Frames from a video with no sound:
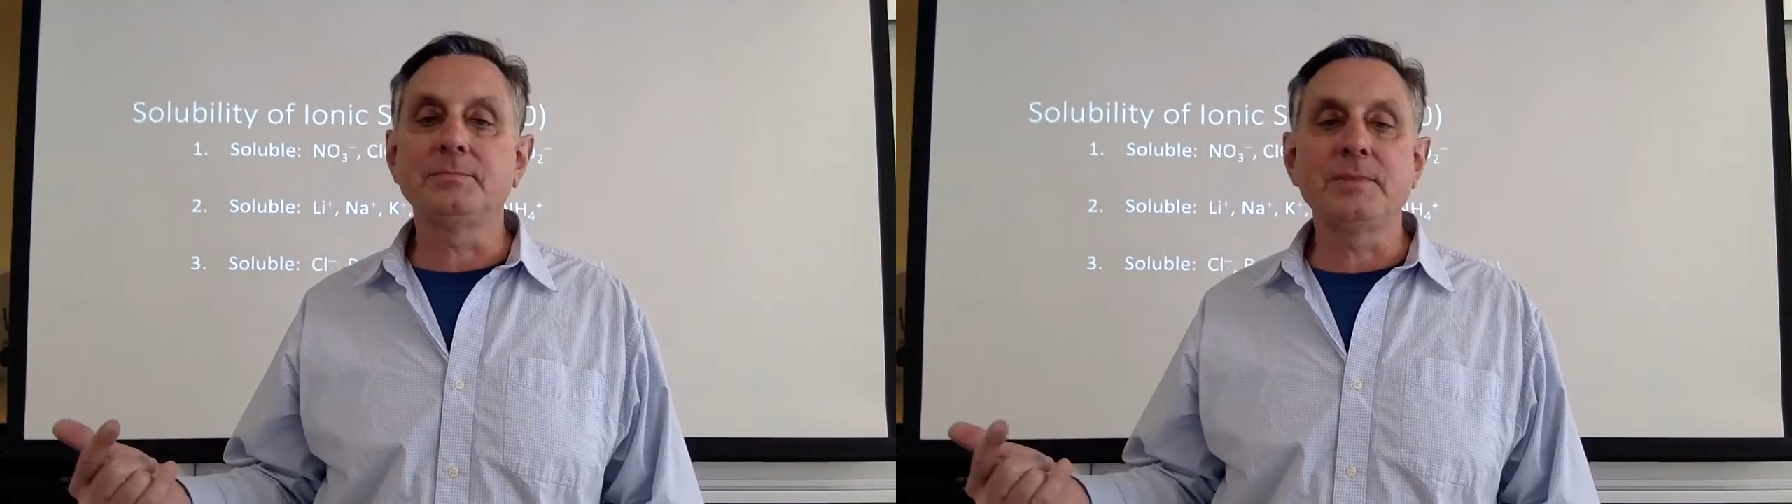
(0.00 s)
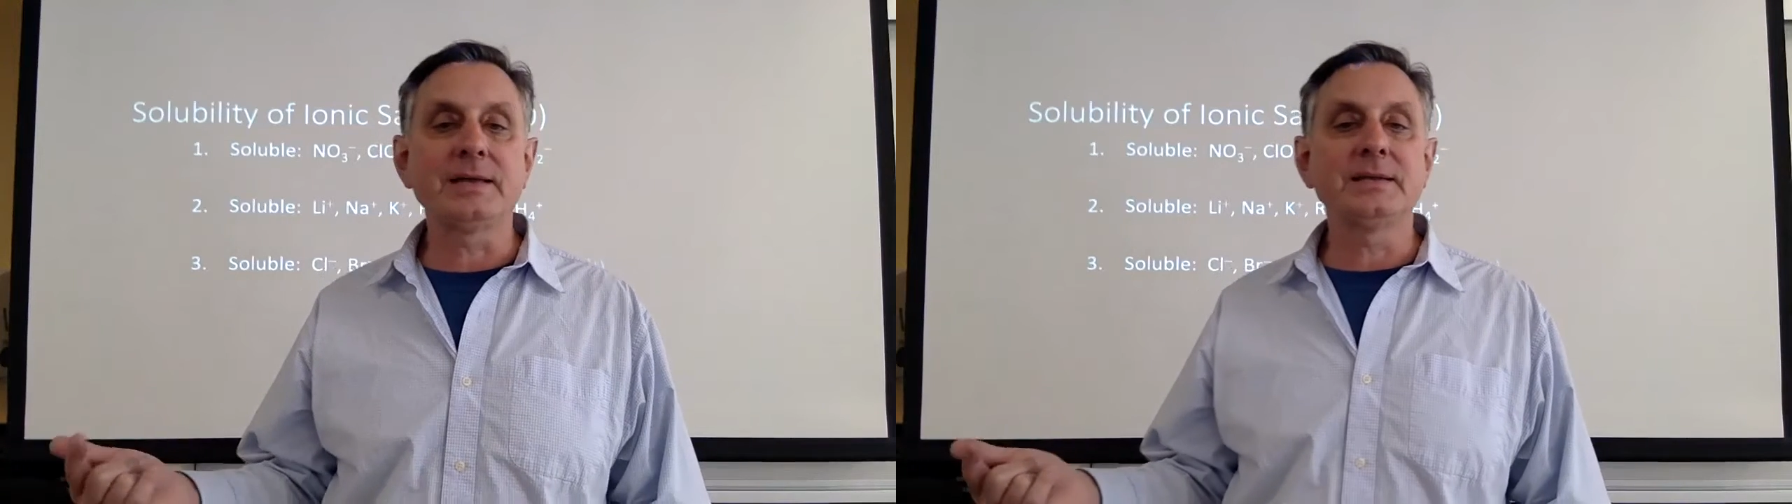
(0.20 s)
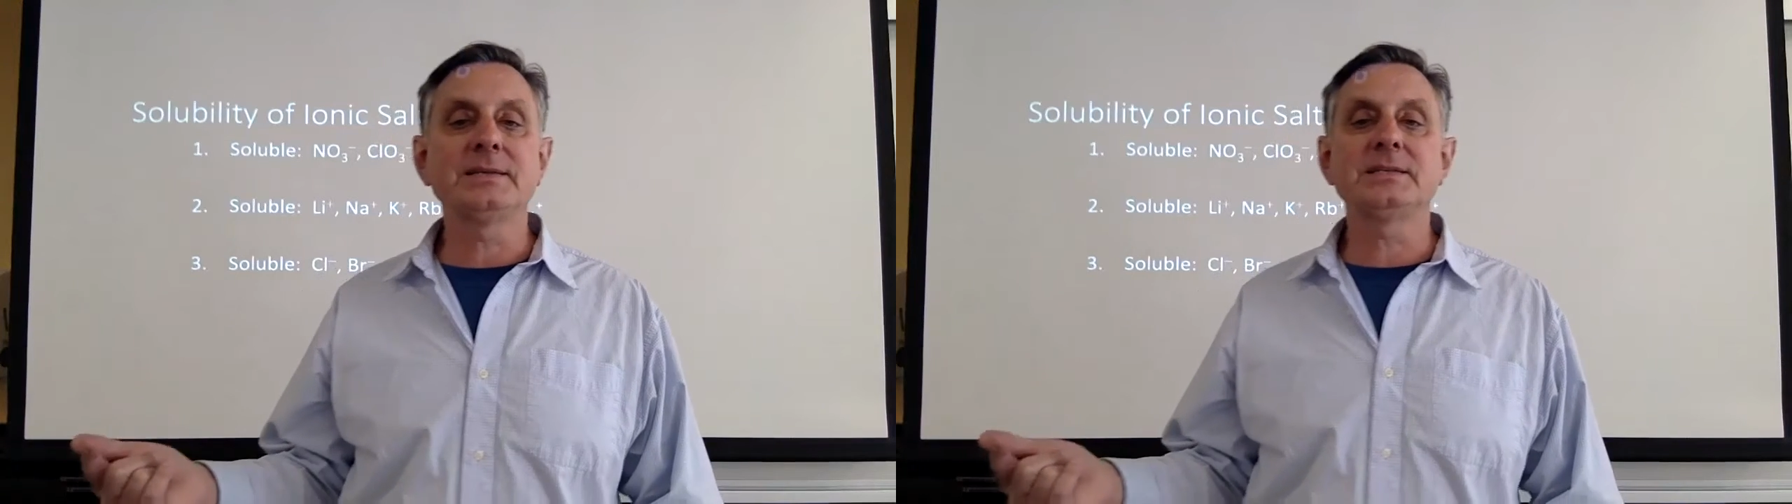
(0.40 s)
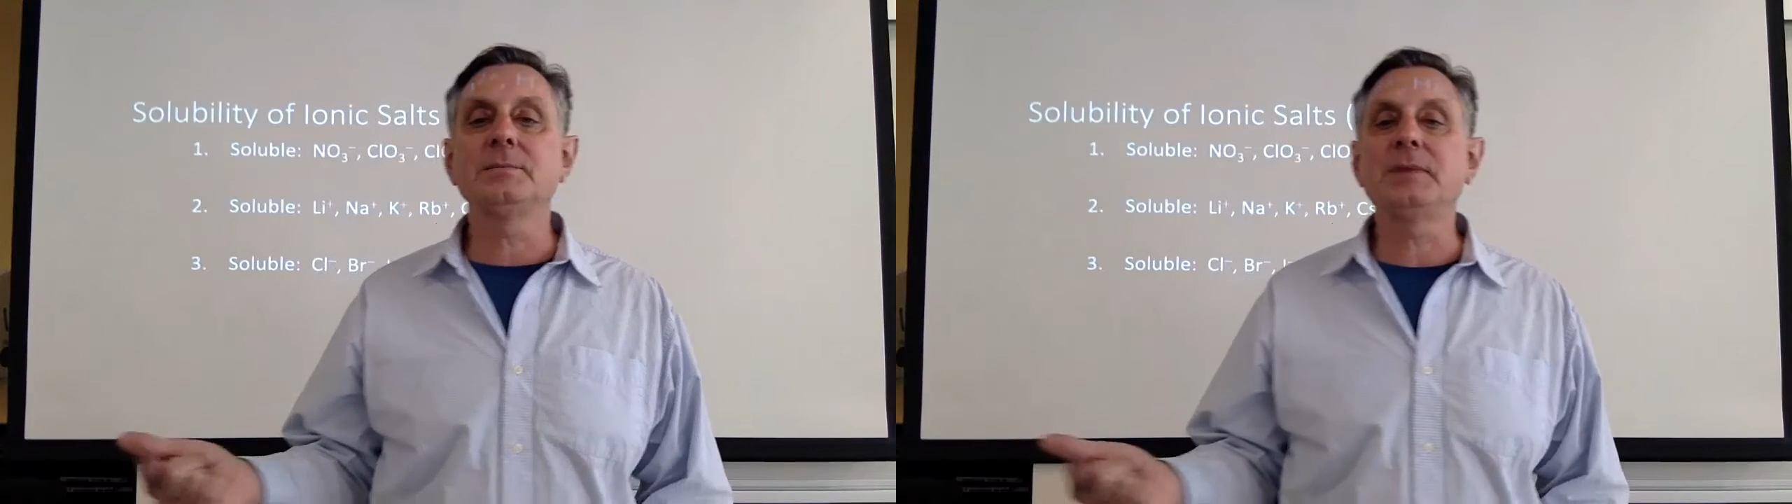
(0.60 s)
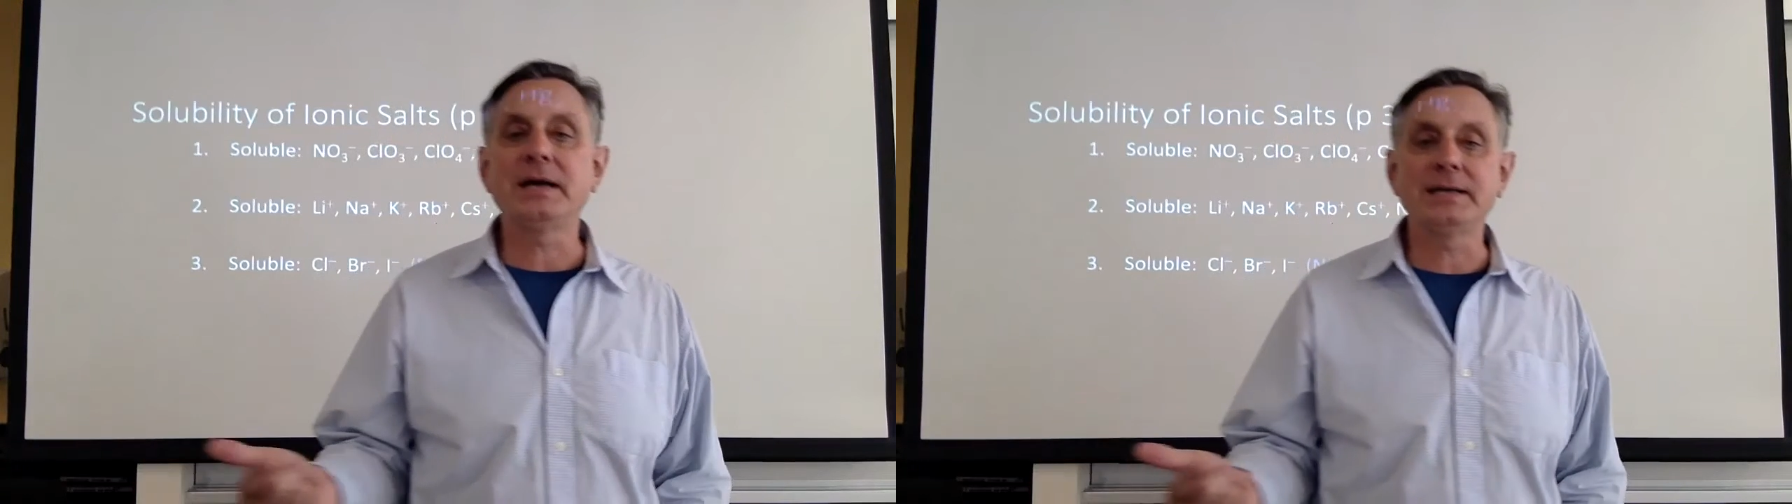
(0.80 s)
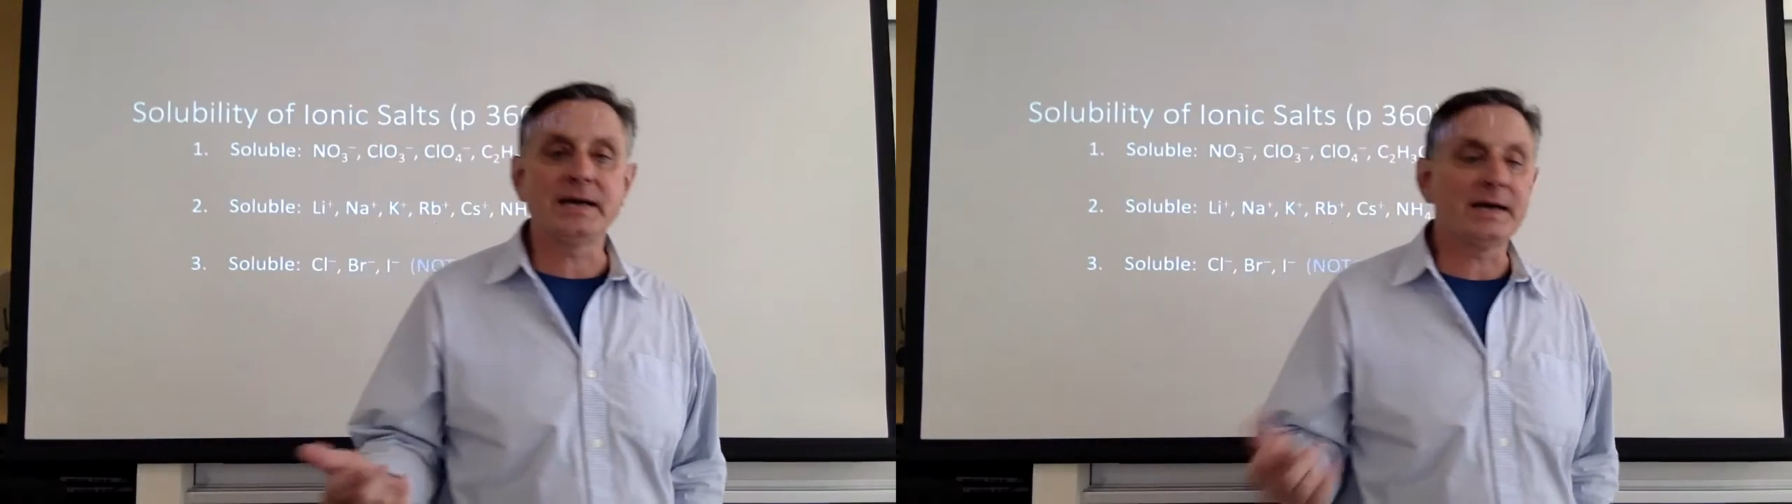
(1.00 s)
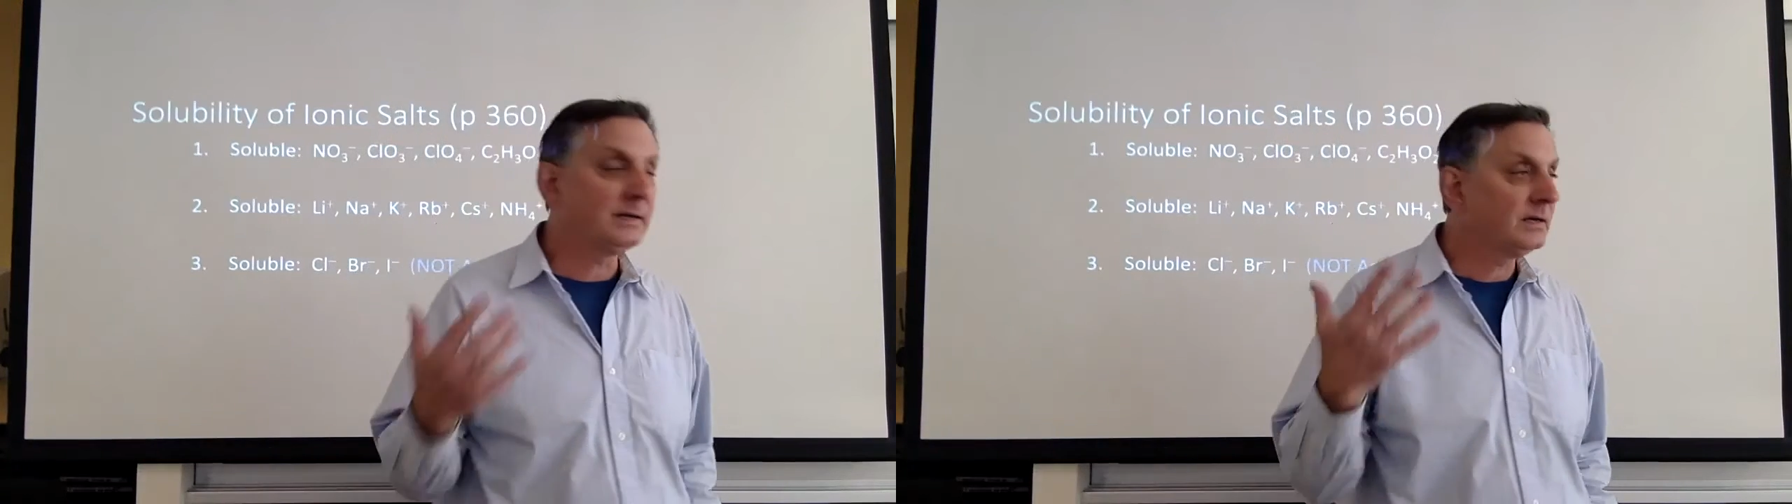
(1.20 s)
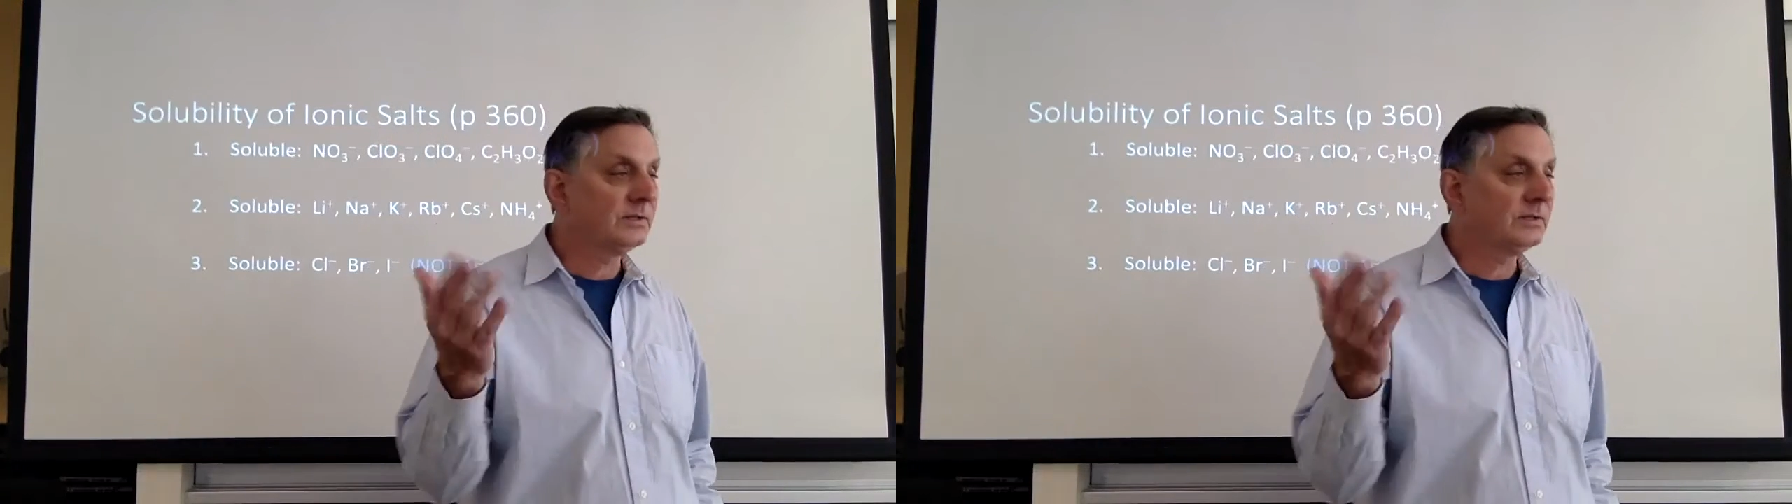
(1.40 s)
magnesium iodide,